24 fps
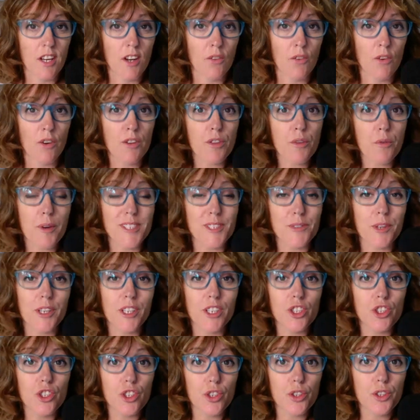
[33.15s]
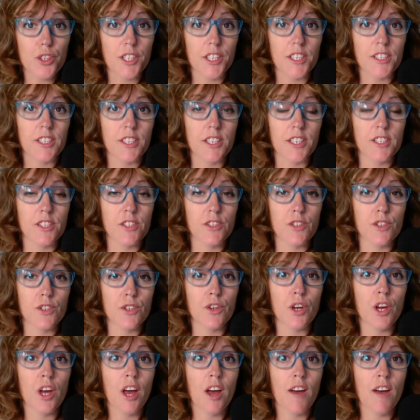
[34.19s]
one of the ways we can do this is to